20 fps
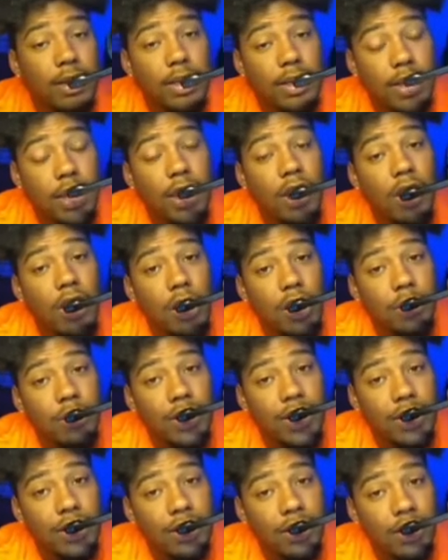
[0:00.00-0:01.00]
Can y'all hear
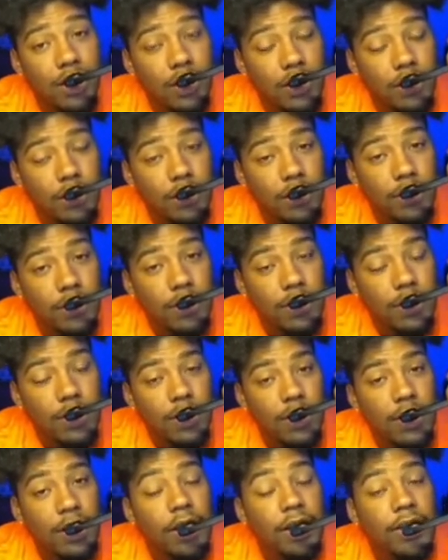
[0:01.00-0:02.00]
me clear enough?
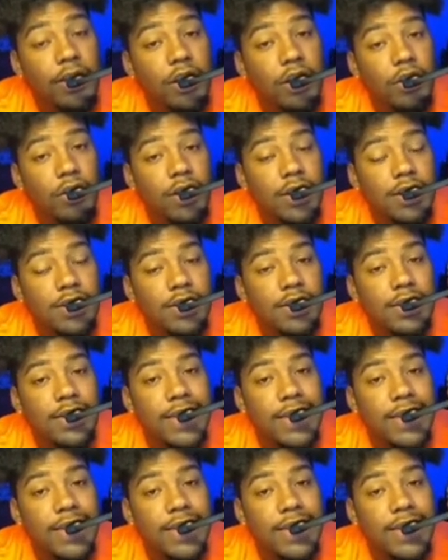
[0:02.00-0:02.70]
There is